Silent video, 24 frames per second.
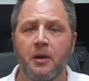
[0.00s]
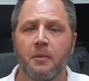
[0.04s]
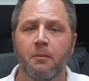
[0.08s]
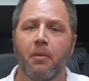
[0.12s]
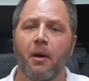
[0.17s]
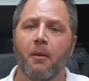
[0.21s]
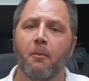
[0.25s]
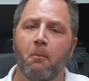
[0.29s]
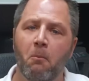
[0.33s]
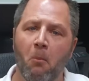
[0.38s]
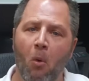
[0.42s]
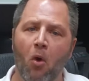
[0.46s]

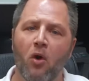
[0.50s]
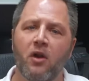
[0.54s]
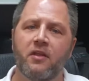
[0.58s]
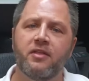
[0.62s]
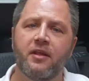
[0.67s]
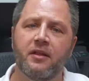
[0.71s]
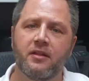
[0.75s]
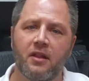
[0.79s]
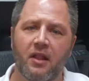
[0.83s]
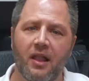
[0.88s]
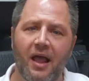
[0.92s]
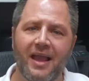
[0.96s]
but more
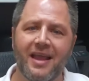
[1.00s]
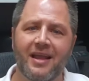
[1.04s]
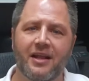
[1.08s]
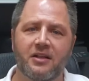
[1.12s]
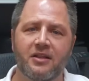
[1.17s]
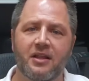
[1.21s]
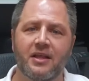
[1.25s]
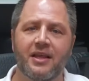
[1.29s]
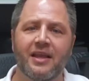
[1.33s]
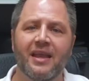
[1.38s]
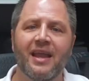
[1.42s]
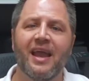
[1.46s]
than
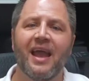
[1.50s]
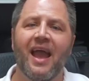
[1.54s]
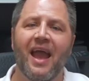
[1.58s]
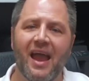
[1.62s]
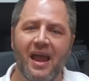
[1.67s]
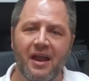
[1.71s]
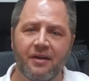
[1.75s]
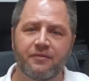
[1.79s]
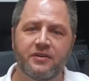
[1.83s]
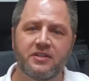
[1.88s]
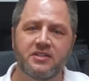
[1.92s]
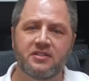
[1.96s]
likely,
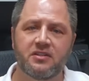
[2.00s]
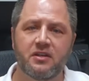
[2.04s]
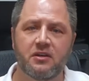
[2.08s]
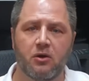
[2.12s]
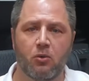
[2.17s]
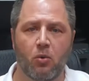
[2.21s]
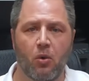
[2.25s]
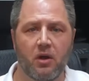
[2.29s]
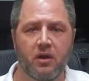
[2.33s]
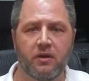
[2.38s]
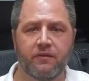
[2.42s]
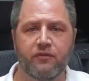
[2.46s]
every single
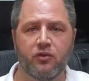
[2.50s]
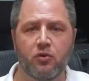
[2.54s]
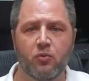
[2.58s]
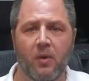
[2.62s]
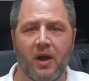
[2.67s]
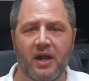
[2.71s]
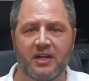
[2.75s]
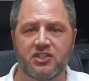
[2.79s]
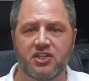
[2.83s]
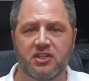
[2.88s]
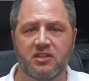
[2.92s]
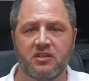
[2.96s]
one of you
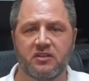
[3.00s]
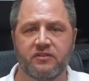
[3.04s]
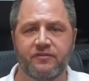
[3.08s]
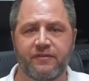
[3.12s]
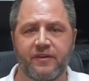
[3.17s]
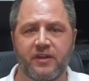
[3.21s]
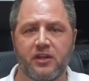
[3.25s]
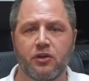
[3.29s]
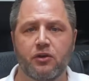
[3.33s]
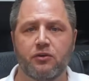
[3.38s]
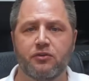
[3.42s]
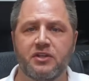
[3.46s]
watching this
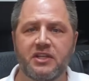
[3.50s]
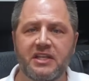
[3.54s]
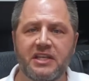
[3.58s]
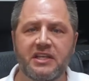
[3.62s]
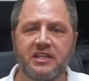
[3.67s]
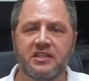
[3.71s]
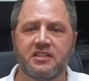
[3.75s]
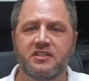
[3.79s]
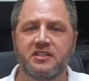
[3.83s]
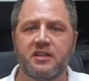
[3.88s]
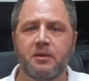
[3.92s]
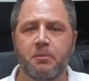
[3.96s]
video
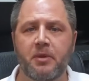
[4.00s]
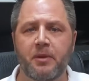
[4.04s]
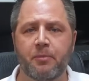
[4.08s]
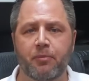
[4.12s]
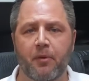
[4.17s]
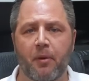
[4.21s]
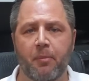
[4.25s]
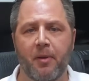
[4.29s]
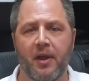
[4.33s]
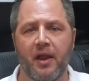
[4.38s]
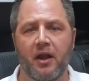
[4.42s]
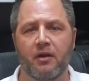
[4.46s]
needs to be
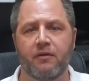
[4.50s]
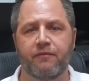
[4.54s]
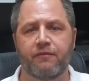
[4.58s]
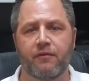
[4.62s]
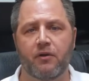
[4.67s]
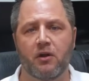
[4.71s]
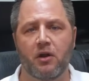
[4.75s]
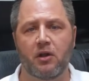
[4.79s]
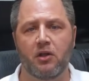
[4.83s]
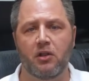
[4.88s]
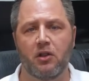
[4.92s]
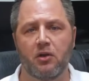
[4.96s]
prepared for
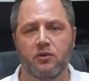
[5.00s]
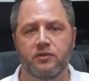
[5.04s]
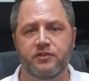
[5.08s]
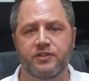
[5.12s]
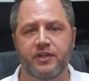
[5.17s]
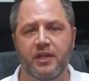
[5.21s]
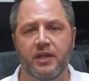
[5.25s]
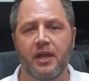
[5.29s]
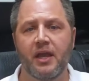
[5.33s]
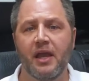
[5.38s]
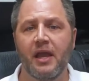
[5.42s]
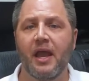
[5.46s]
a
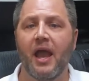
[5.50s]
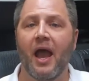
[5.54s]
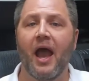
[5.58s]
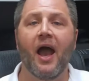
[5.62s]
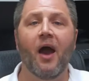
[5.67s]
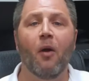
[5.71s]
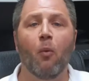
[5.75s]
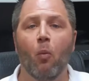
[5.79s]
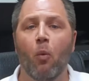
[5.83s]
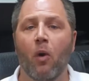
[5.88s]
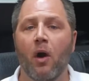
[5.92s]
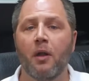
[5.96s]
closing
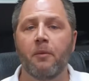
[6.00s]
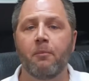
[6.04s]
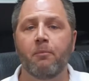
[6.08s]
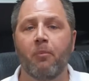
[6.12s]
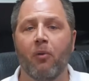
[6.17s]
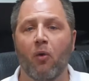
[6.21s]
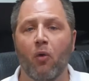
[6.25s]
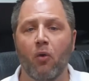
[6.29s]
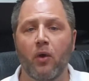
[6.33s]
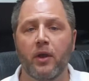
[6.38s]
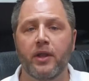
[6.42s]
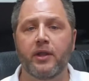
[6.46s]
at one
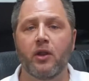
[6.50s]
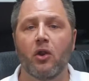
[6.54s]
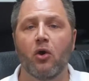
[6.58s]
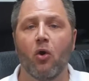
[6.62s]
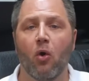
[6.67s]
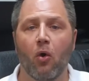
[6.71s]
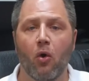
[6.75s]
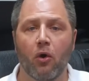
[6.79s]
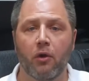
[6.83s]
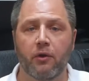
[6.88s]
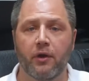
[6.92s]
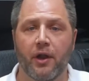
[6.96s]
point
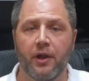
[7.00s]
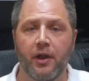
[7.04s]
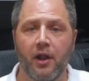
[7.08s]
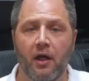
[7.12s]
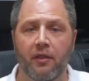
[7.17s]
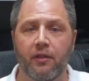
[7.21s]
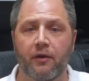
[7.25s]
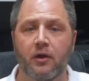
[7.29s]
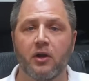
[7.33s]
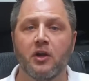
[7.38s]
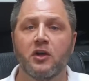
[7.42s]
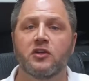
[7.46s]
or
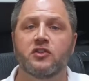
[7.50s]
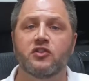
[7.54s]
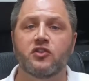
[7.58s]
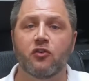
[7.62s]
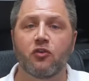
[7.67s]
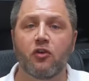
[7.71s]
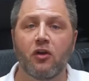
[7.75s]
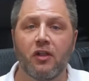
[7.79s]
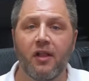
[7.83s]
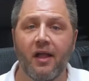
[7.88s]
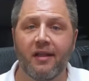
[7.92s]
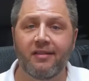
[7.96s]
another. So
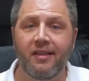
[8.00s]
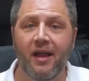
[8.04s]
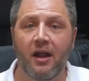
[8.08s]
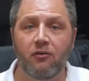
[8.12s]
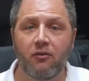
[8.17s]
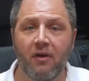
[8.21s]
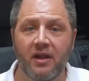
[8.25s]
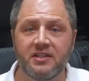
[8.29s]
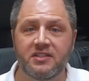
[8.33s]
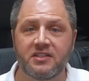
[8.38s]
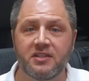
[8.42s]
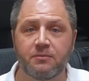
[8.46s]
click that
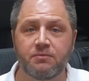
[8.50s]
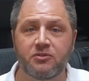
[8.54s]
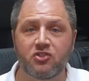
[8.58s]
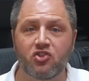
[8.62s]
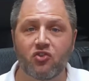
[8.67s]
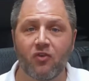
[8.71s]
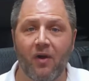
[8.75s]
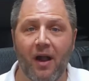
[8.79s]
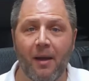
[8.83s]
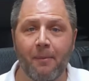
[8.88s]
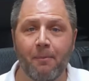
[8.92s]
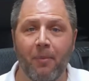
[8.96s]
red
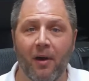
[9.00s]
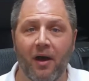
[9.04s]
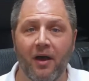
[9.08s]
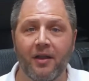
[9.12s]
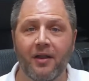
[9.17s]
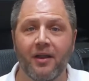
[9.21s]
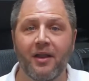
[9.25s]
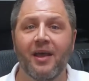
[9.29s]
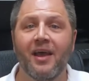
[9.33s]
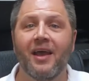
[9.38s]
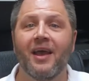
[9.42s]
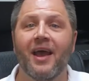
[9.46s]
subscribe
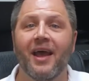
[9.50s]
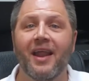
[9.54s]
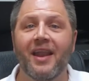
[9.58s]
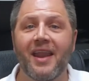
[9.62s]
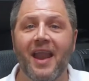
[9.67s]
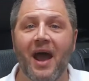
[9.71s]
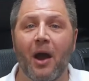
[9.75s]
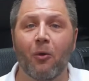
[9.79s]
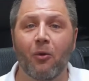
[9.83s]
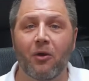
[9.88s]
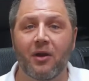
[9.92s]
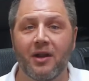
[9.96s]
button, and
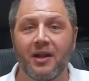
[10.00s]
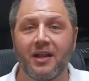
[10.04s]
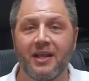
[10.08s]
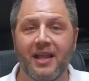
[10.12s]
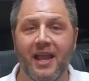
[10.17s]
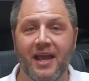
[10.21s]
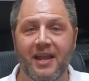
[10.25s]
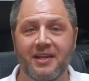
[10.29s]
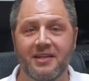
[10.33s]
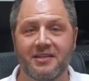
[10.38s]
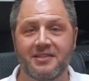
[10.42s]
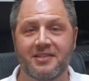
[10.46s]
now we're going to
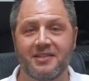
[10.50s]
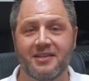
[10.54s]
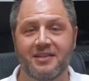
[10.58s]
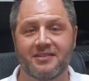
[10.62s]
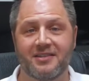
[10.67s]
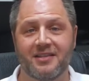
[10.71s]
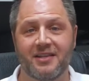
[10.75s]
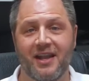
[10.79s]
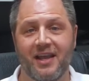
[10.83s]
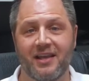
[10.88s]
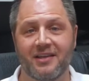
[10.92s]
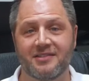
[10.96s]
get into
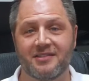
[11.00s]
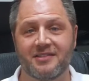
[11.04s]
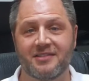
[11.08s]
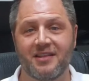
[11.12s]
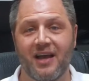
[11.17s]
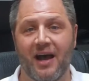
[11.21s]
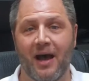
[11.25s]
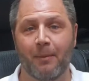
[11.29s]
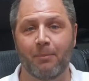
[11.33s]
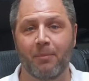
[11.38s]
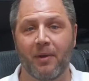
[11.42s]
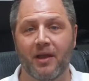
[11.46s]
today's
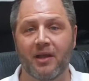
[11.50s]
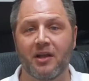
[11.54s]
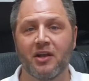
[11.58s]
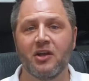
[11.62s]
topic.